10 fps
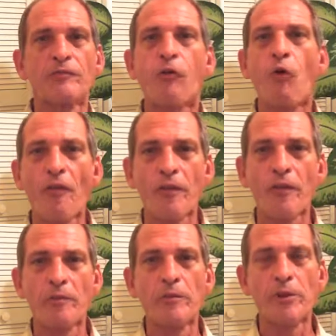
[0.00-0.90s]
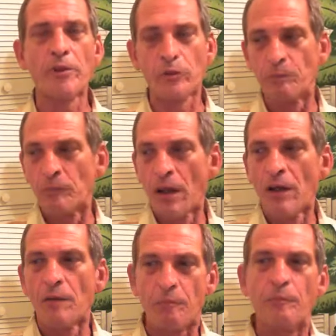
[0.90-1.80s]
for the moon.
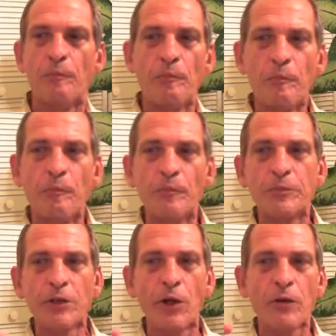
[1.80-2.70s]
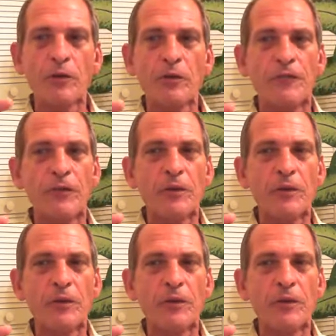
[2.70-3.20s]
So if